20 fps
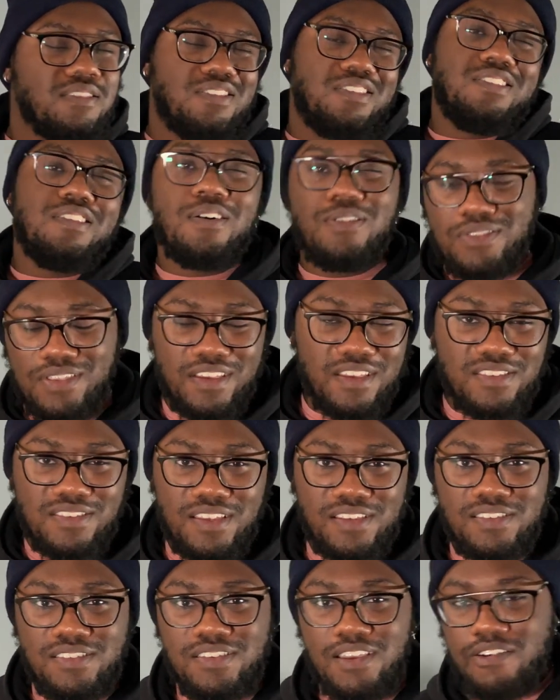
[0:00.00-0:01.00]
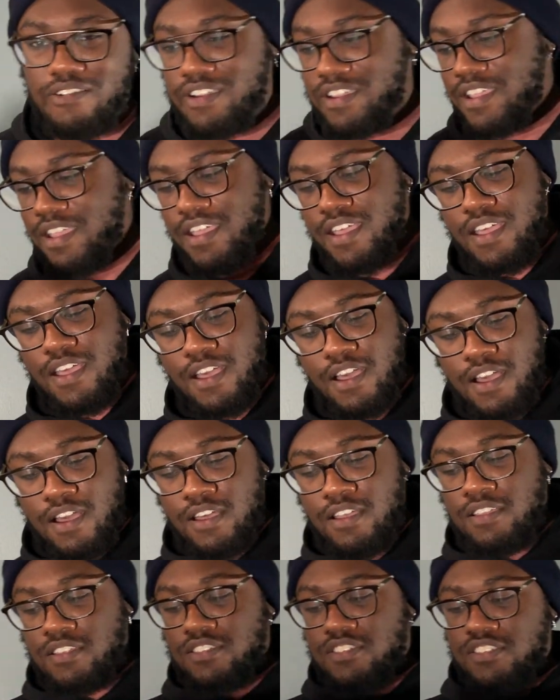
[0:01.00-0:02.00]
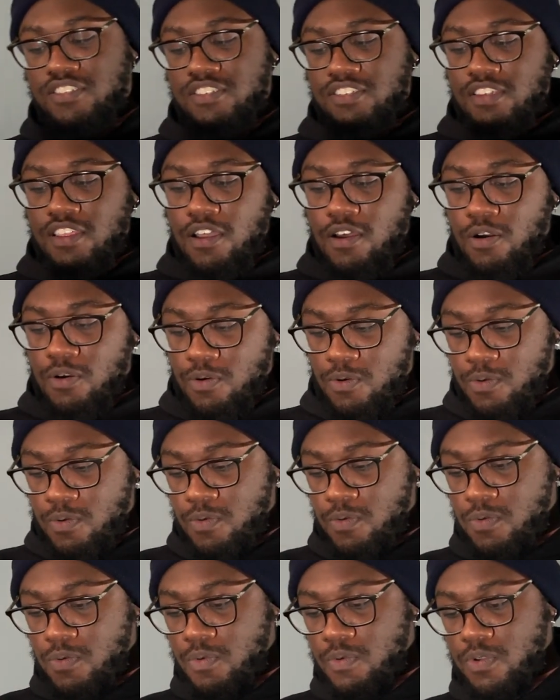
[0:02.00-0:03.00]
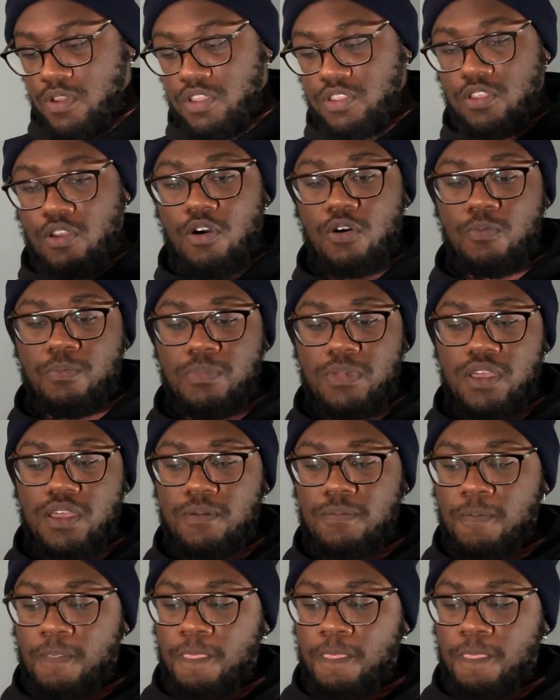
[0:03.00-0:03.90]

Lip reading: Don't think it's necessary. So, you know me,